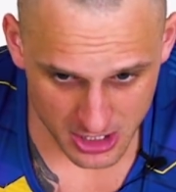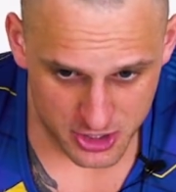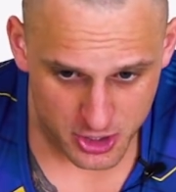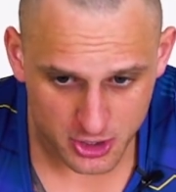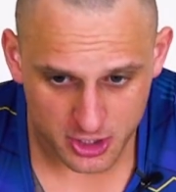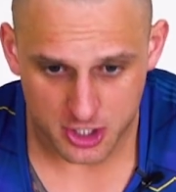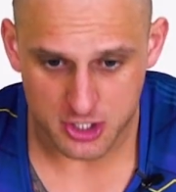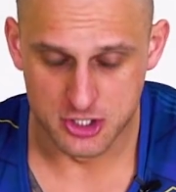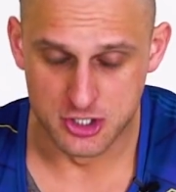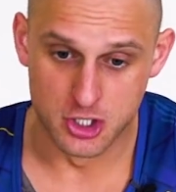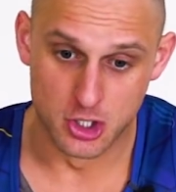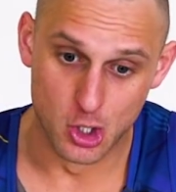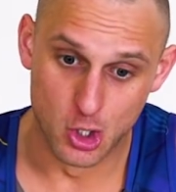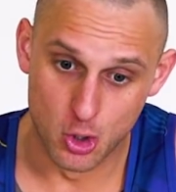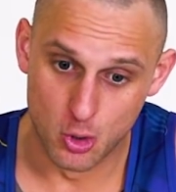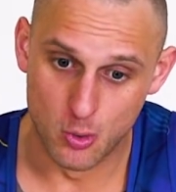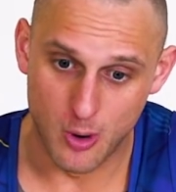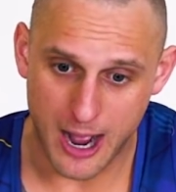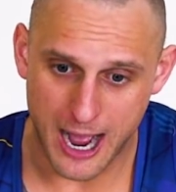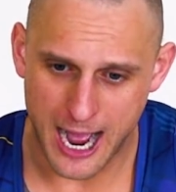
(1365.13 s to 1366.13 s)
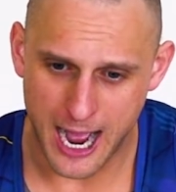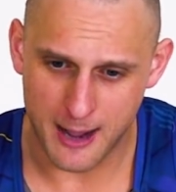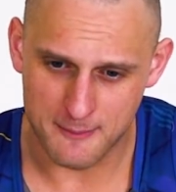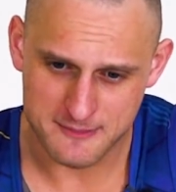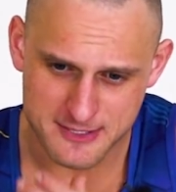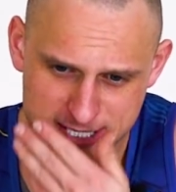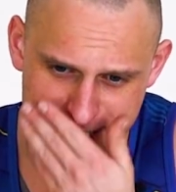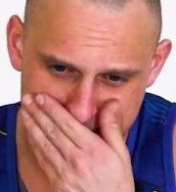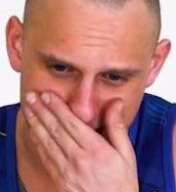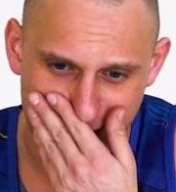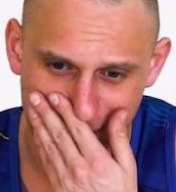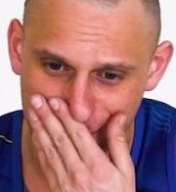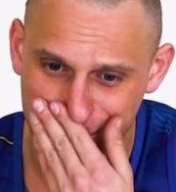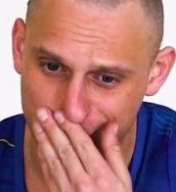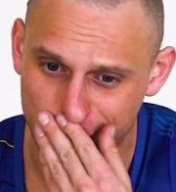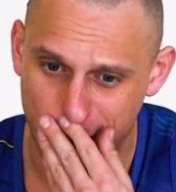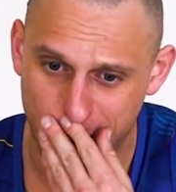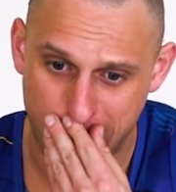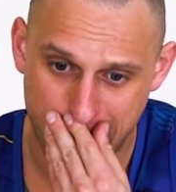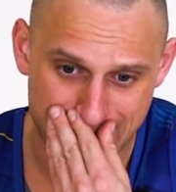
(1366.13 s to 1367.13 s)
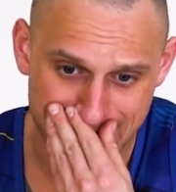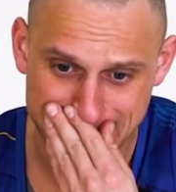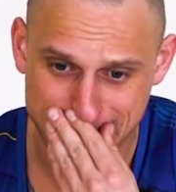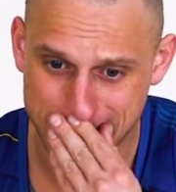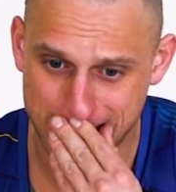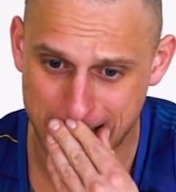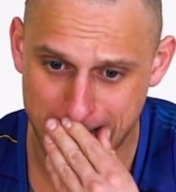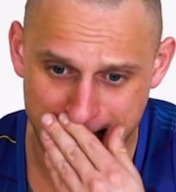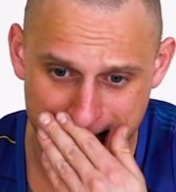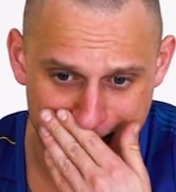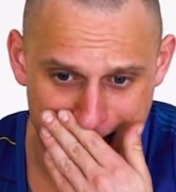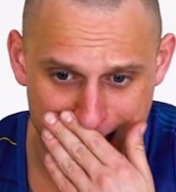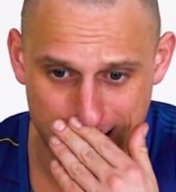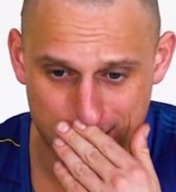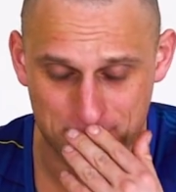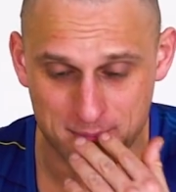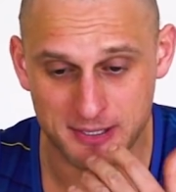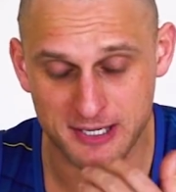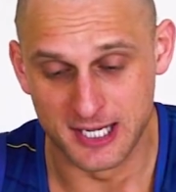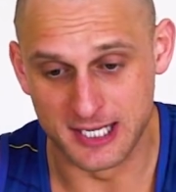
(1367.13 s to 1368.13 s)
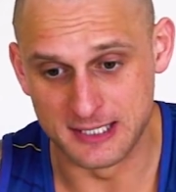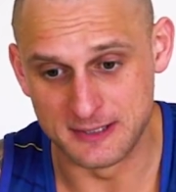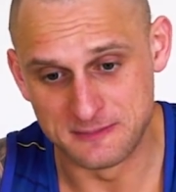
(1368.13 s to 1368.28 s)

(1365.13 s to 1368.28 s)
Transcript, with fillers: You can do um, stuff like, um,